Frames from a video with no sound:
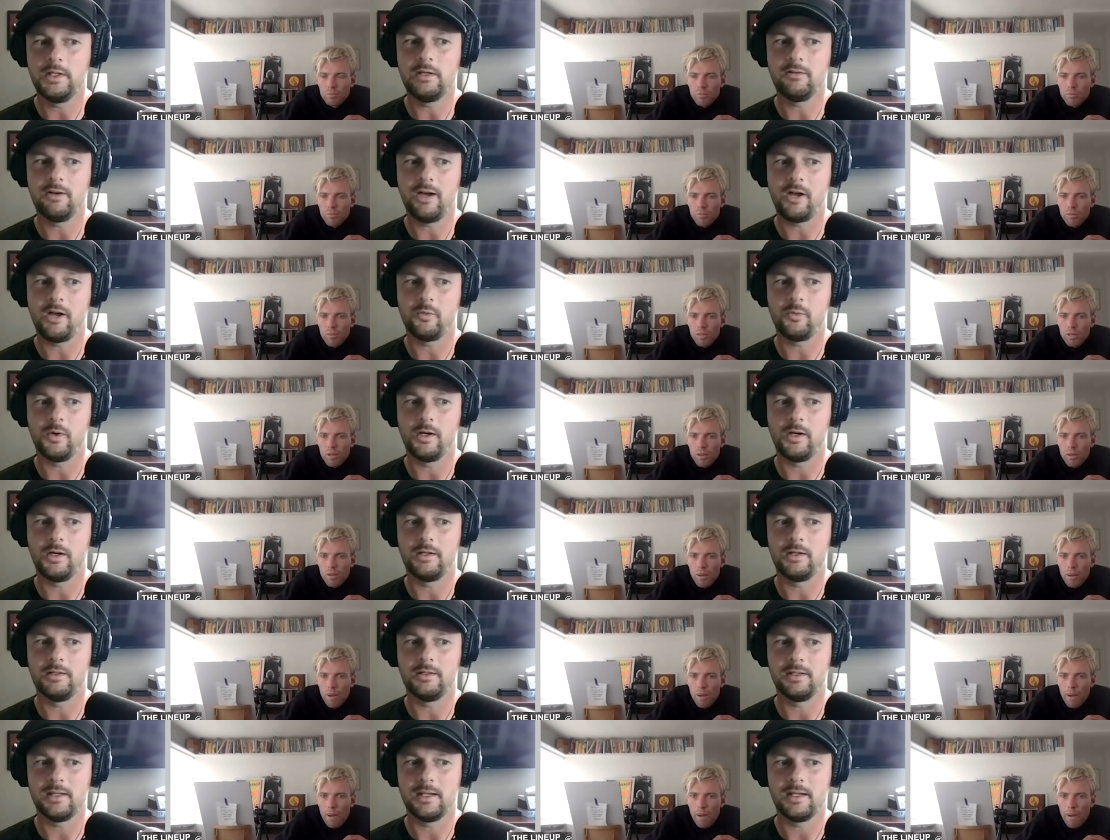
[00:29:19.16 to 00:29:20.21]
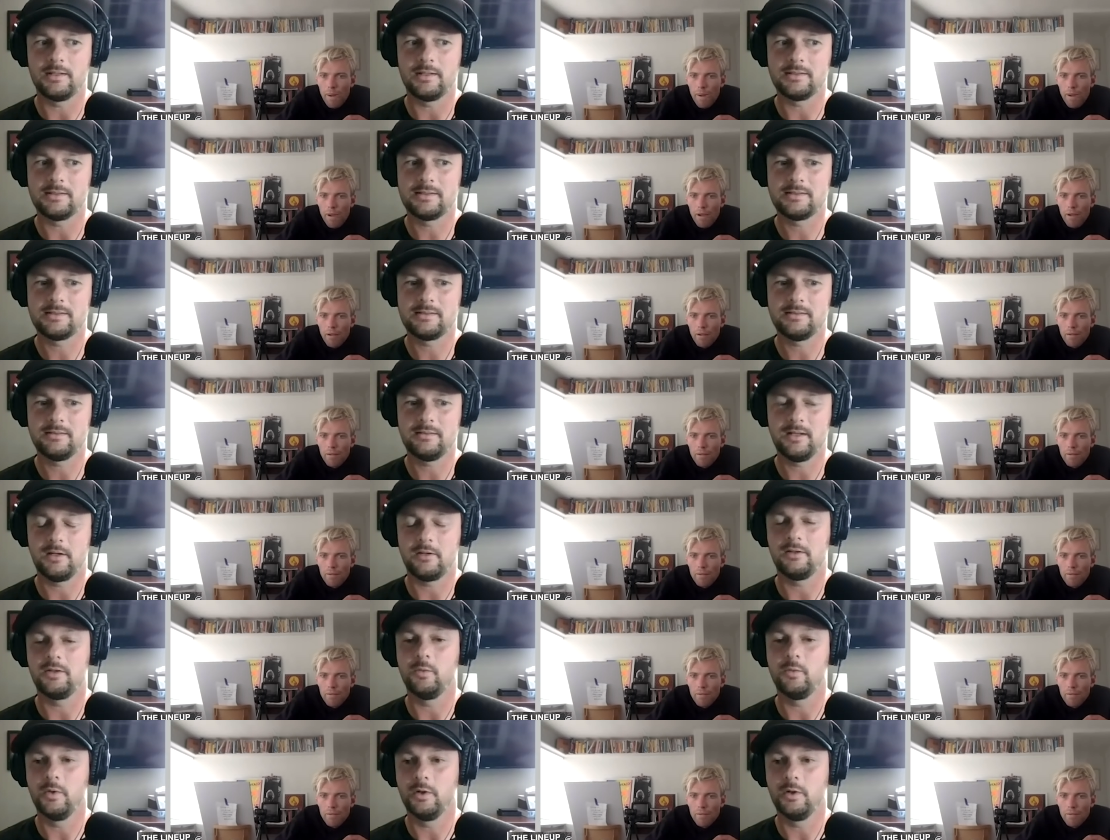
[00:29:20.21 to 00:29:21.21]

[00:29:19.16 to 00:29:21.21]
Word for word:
Speaker 1: winning round one against not